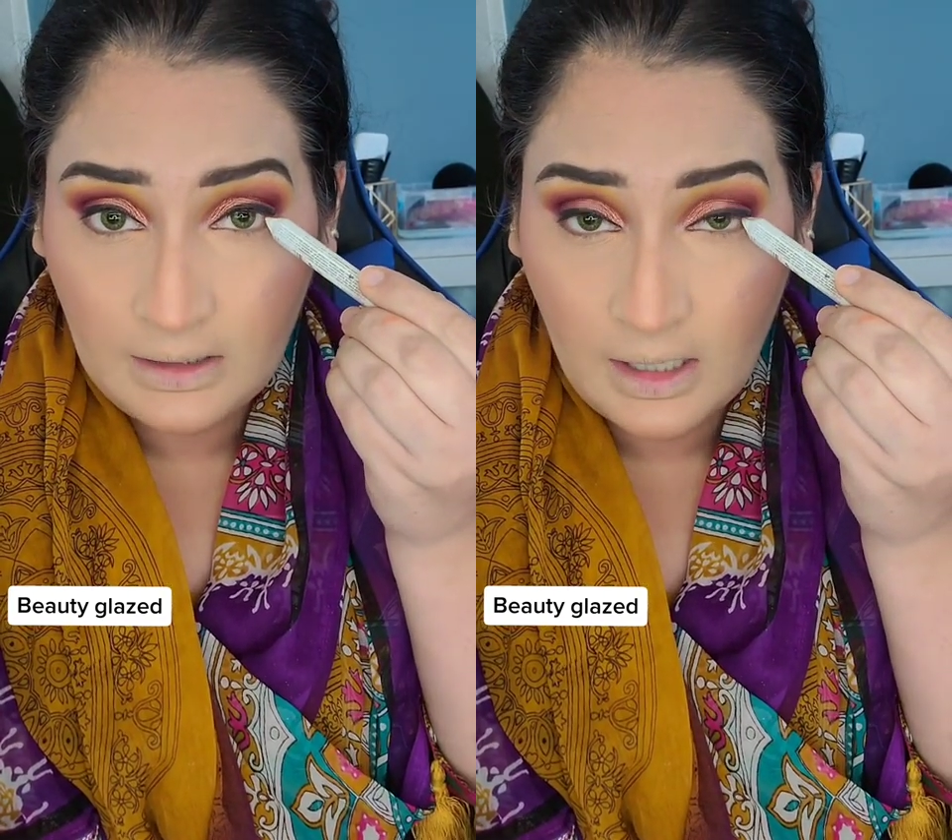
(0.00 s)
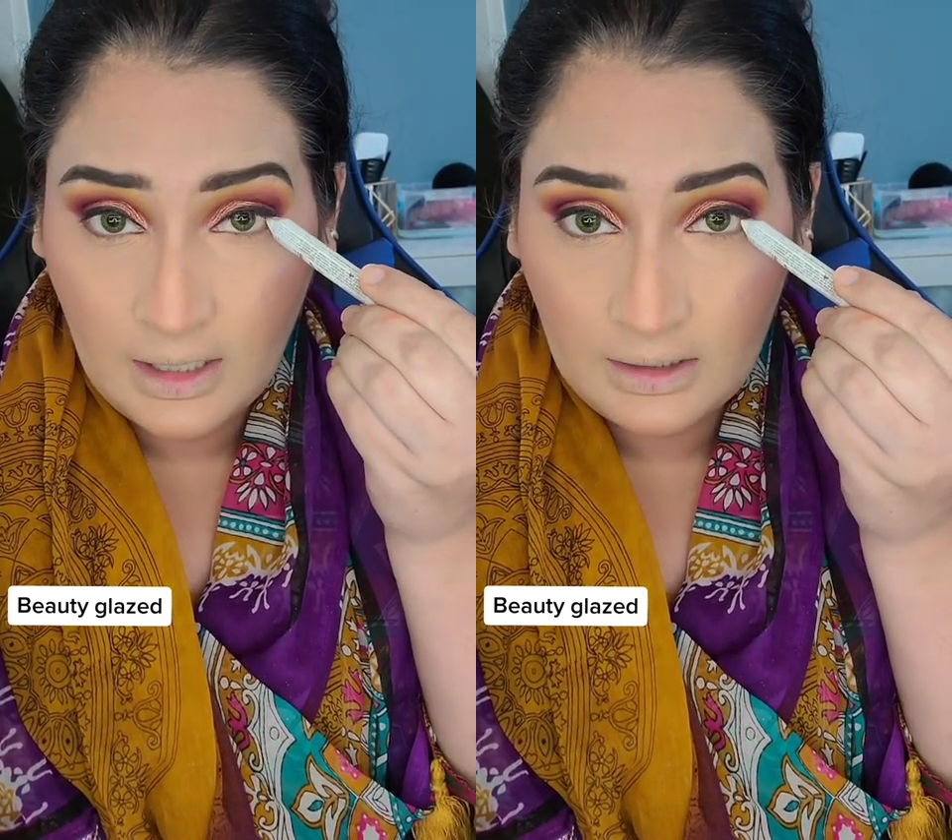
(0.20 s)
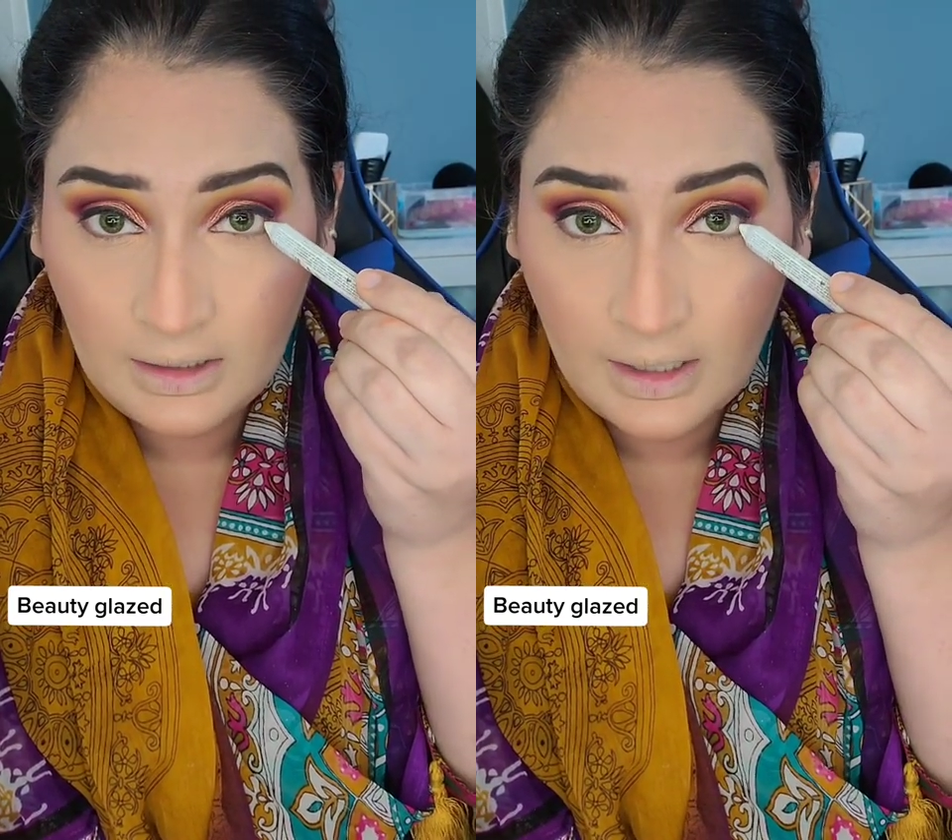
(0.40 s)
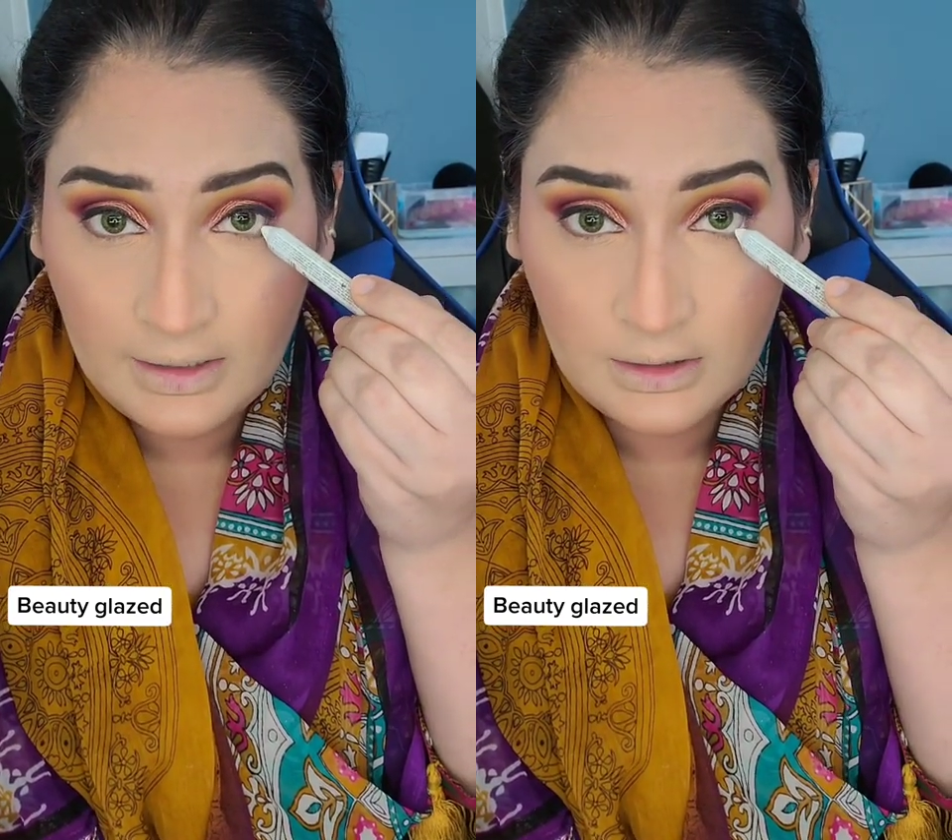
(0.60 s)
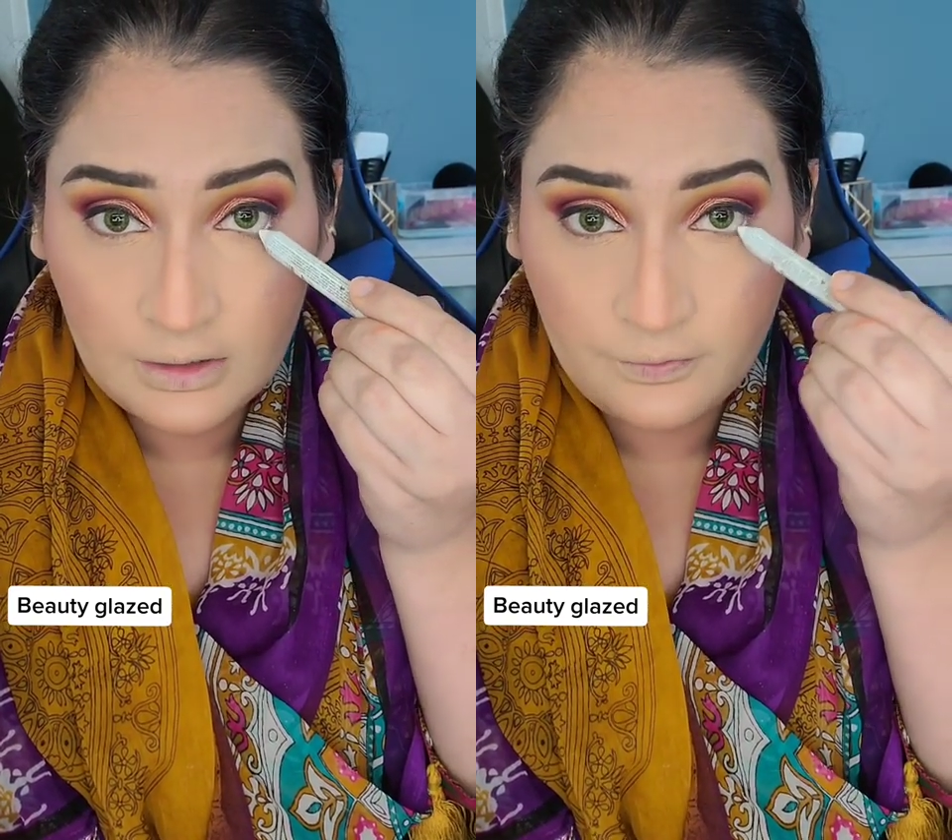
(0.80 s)

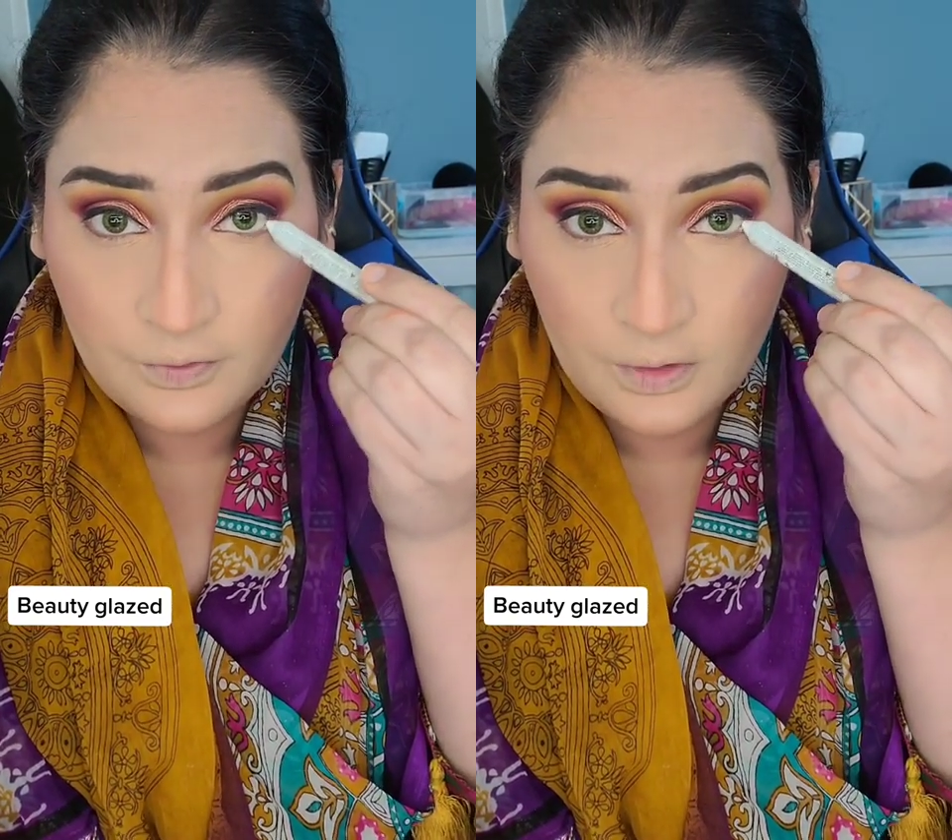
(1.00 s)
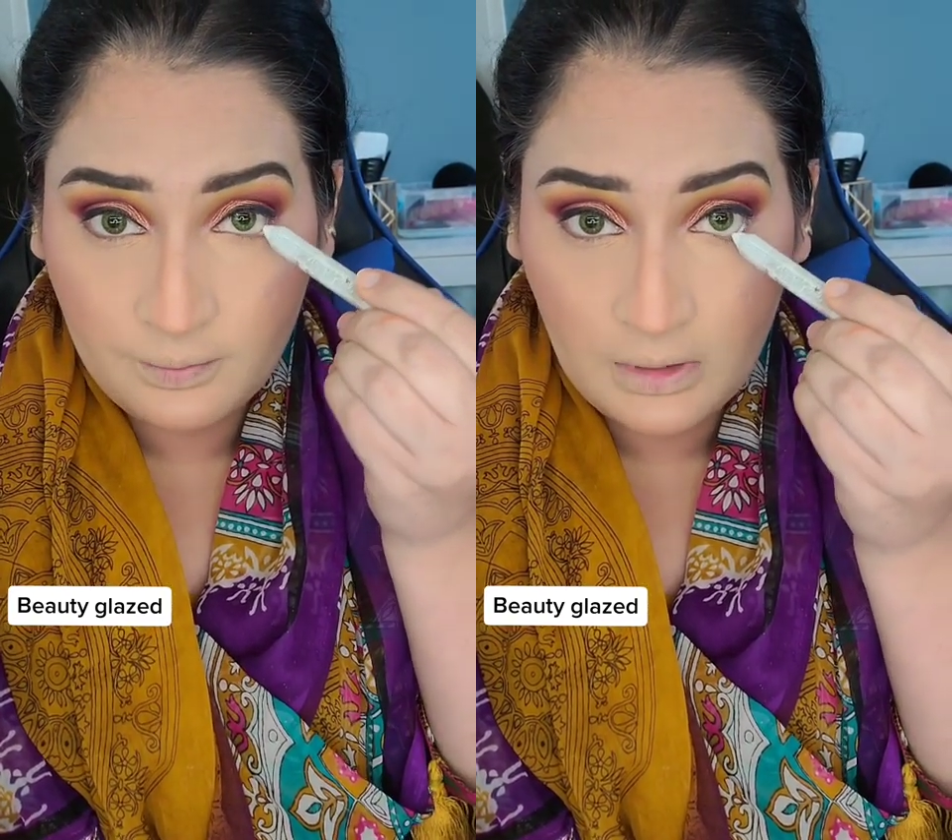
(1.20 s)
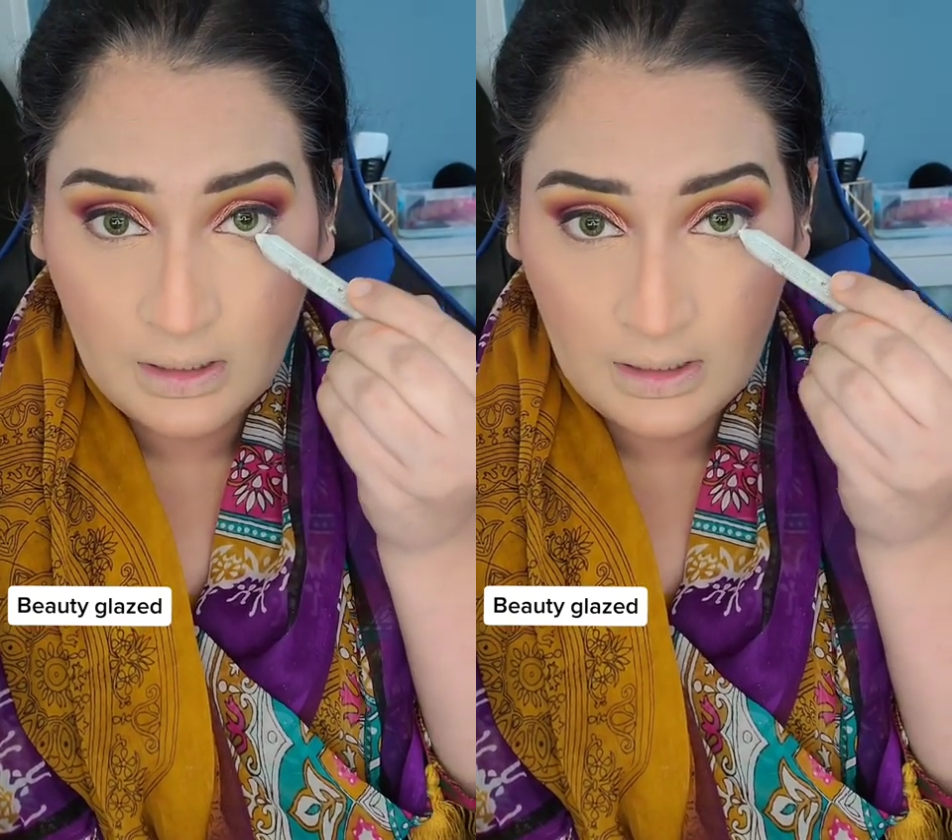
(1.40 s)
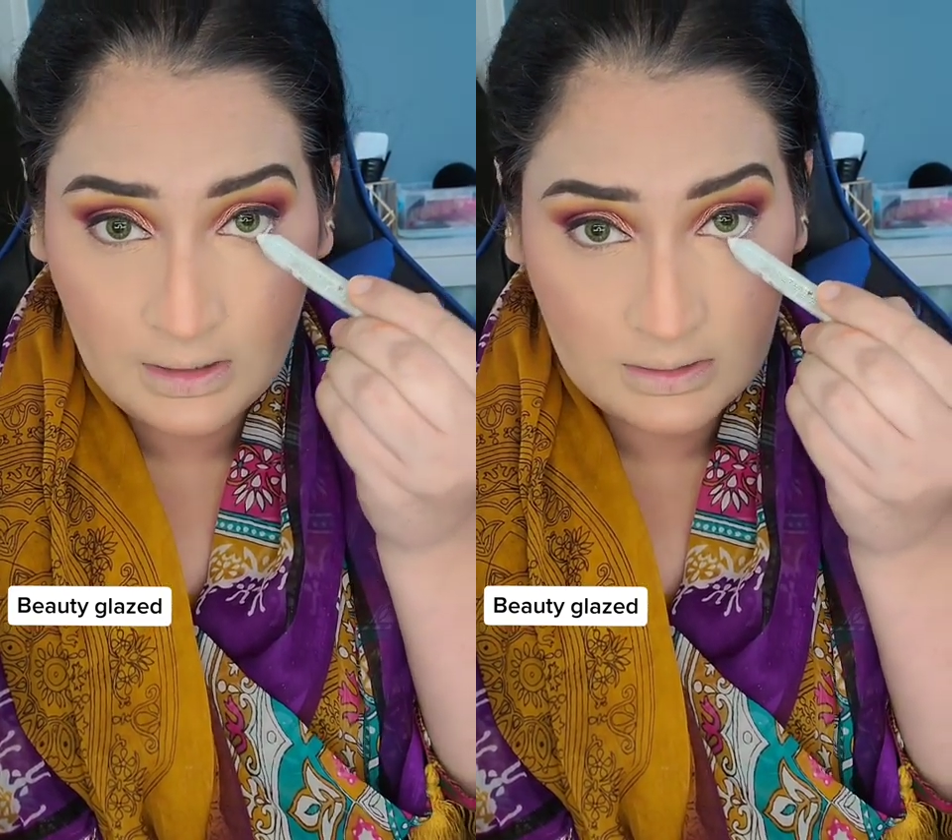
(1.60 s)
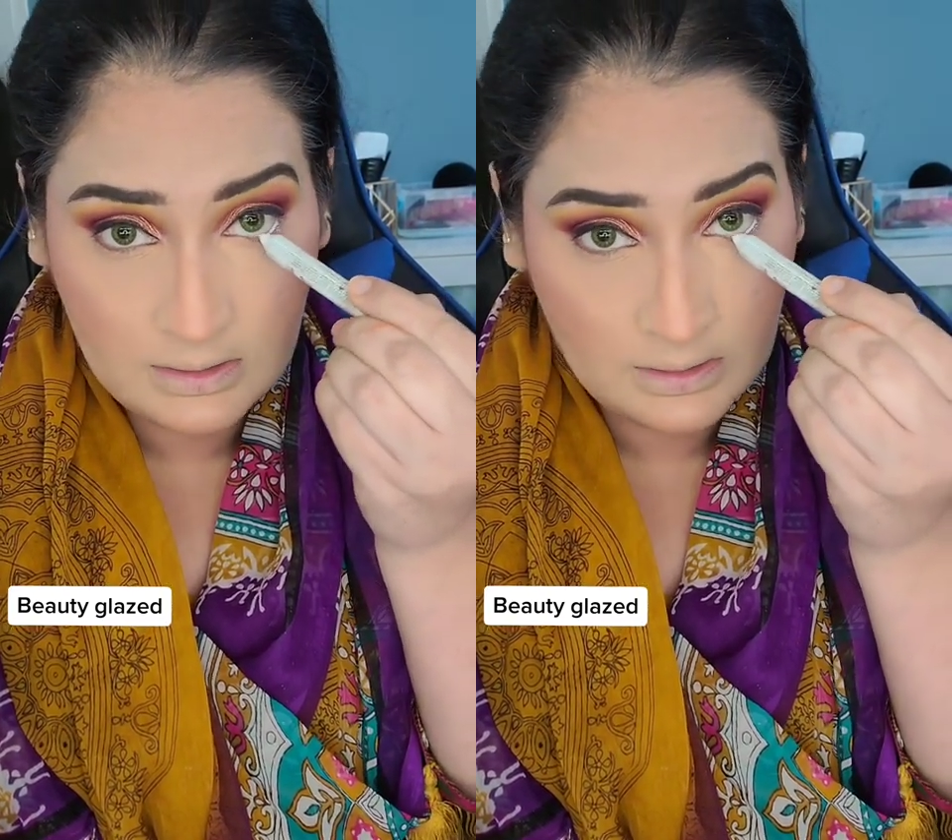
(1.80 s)
eyeliner from
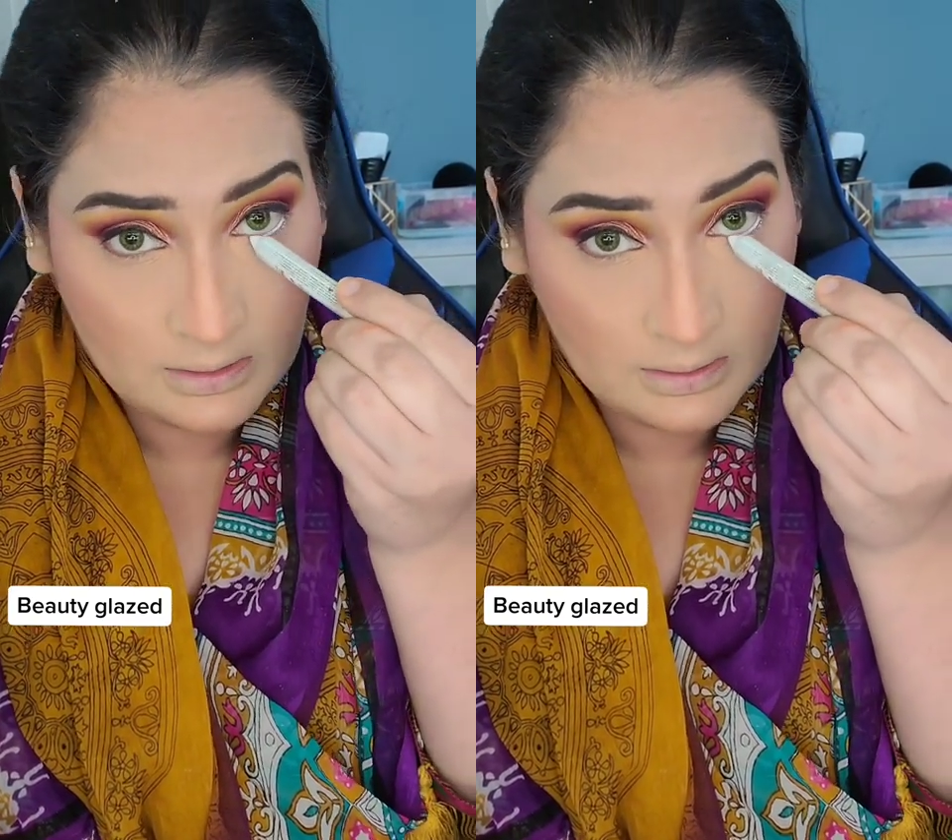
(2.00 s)
NYX.